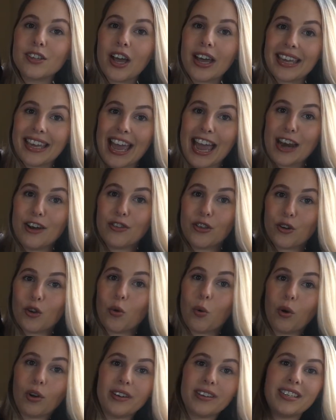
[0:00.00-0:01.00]
again, the
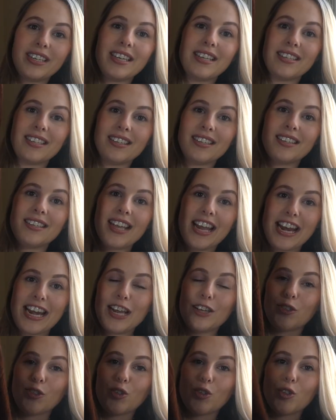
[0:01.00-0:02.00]
quality is insane.
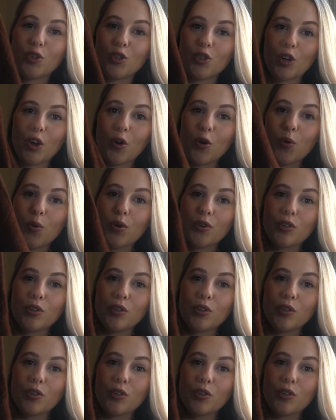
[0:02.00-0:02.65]
It's so